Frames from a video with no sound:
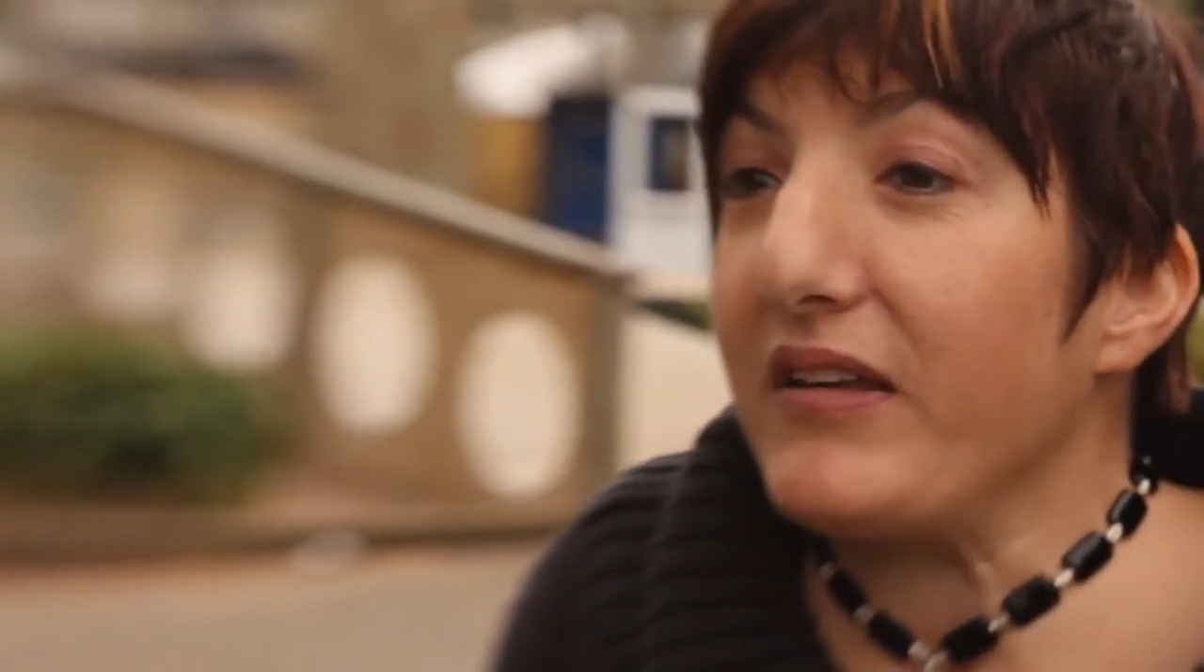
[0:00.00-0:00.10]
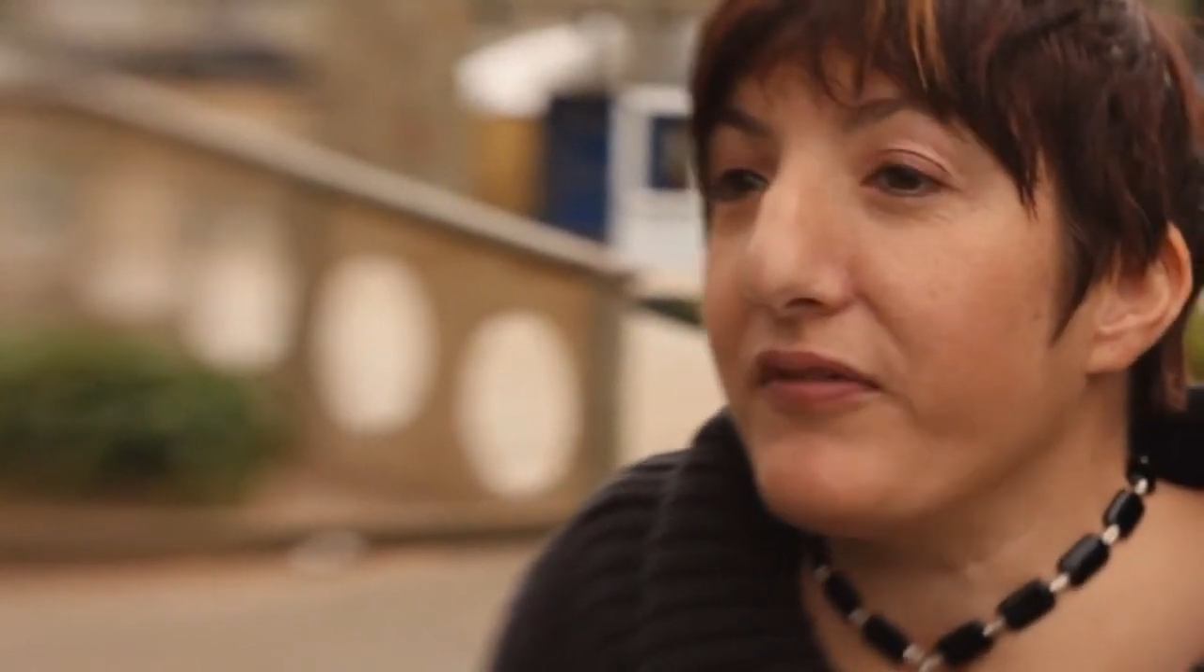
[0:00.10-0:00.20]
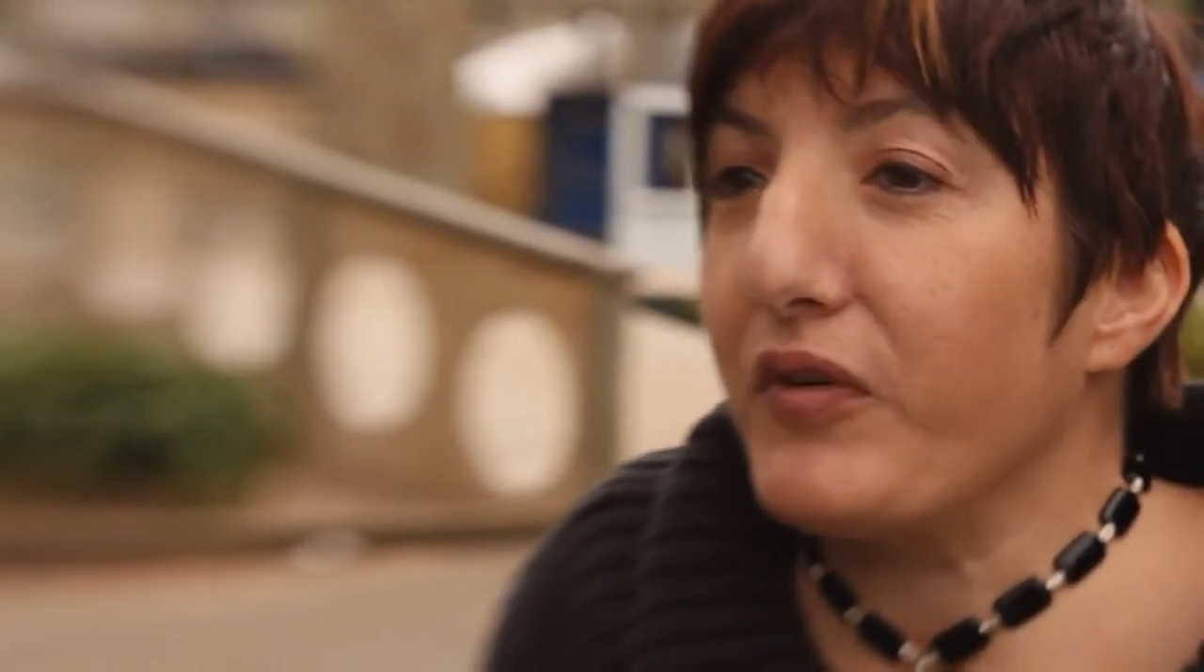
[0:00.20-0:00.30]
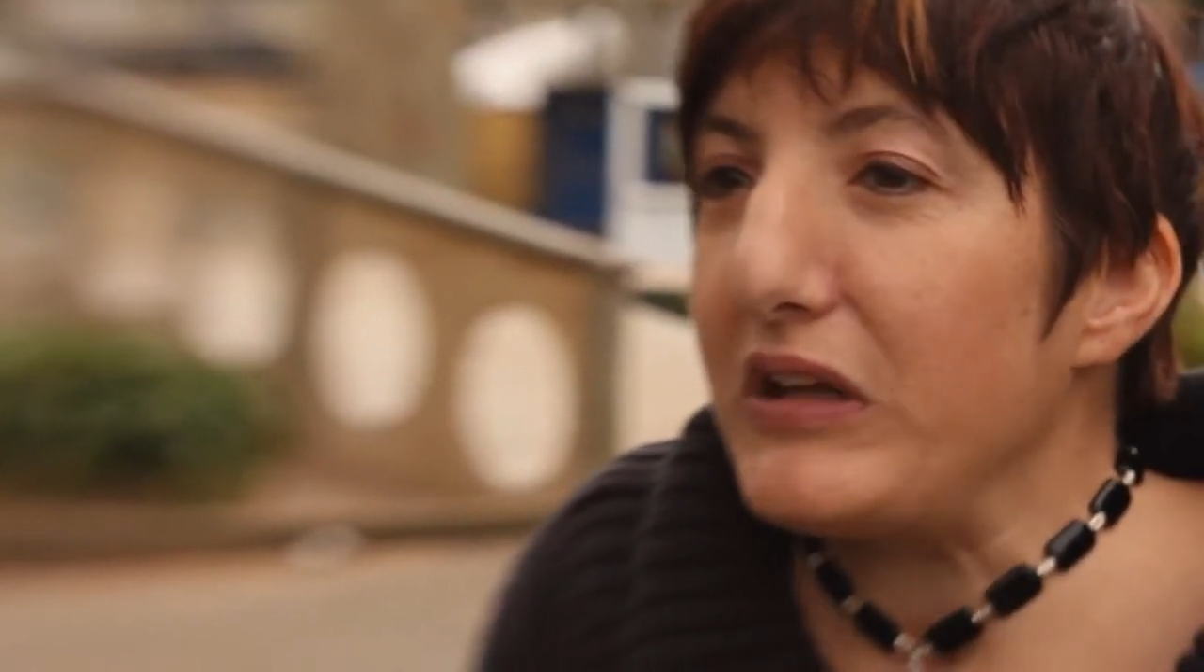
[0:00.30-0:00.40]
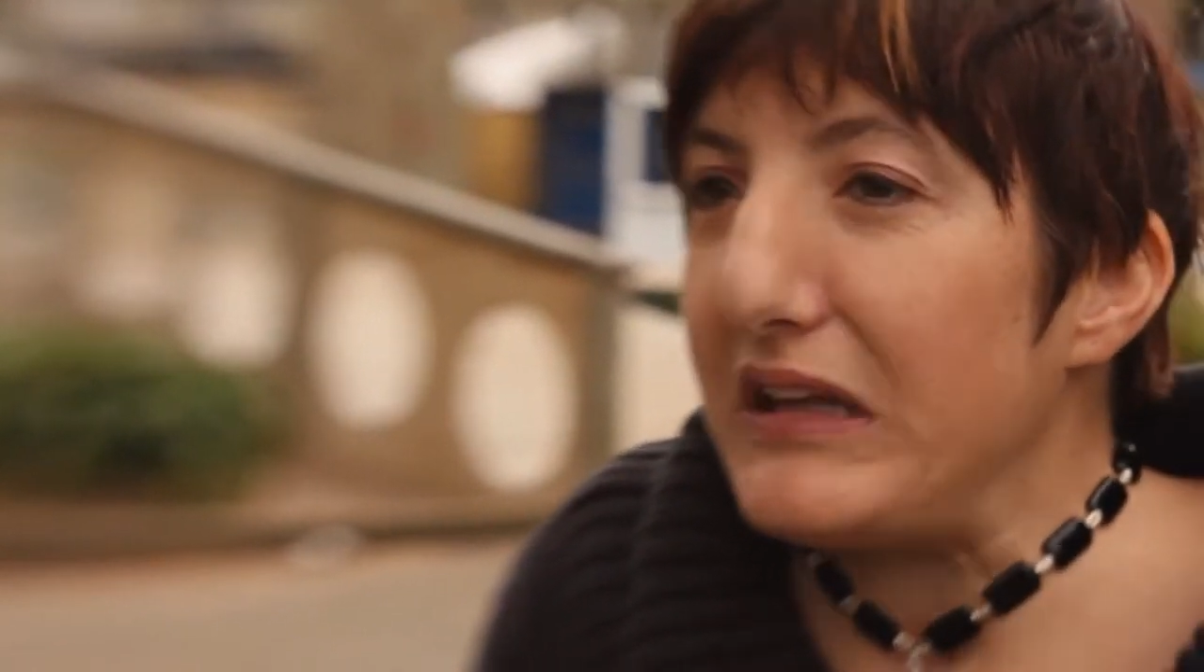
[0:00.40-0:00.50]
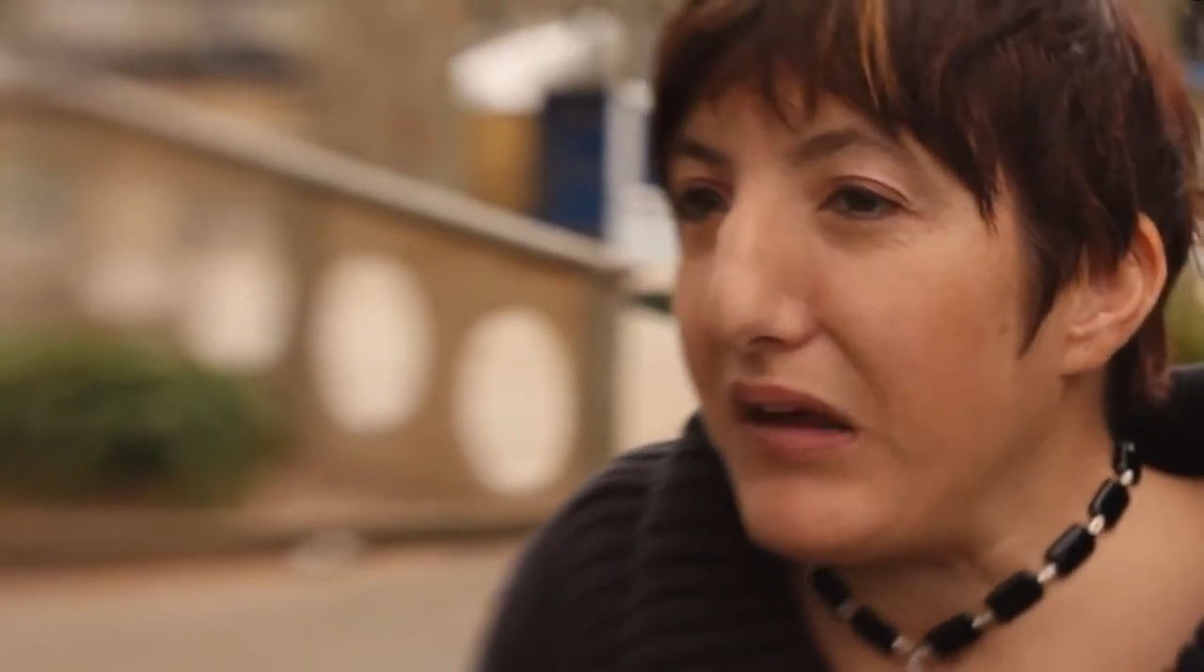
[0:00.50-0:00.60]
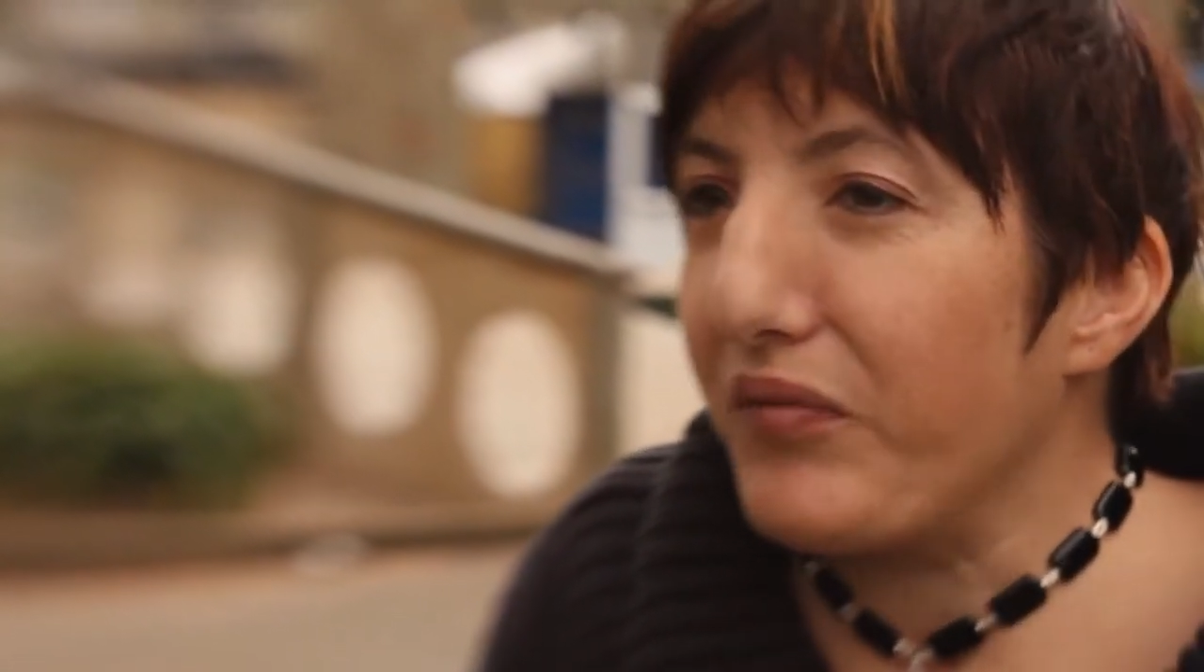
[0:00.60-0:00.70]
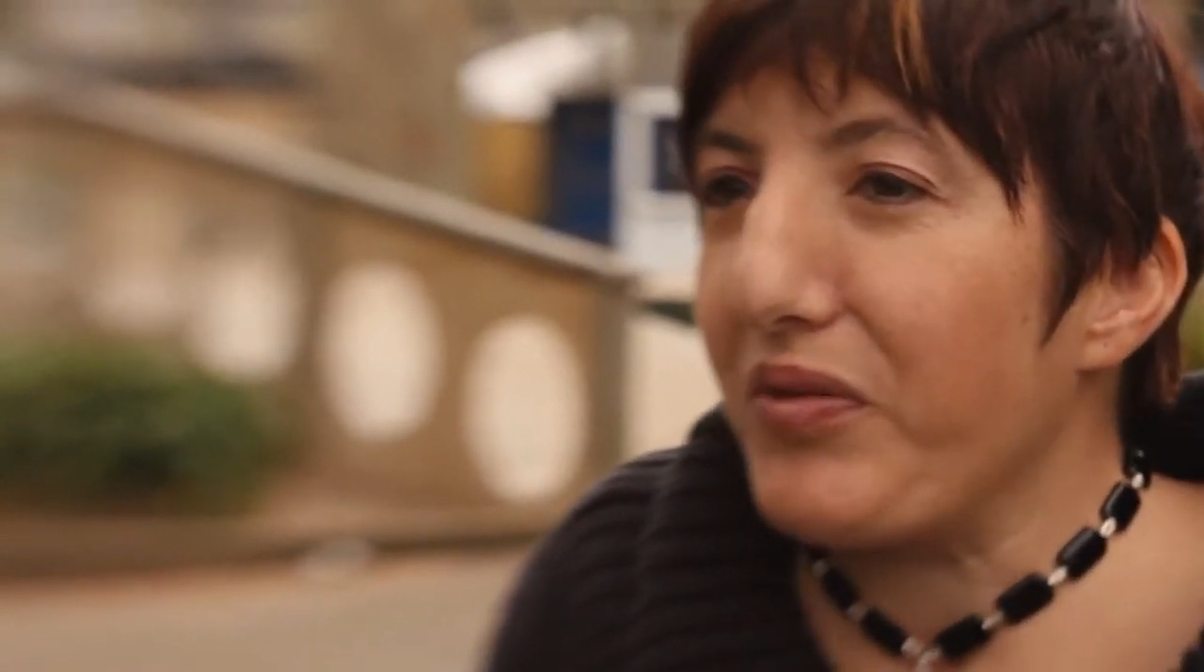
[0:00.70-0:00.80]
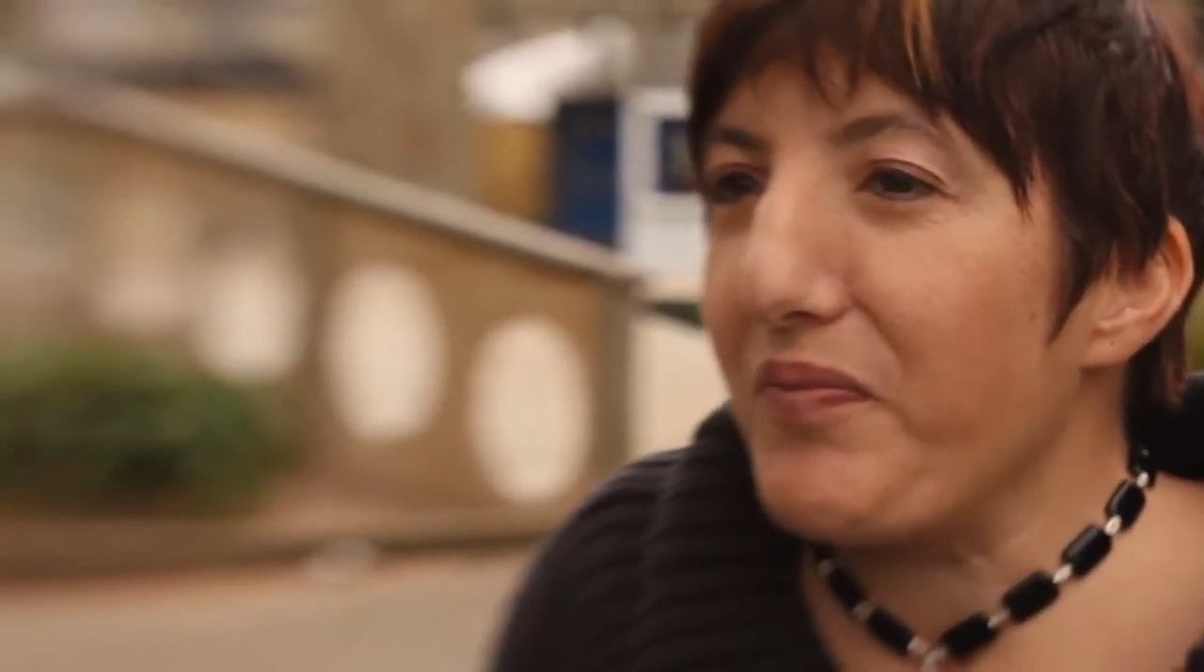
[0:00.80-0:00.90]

to fall in love with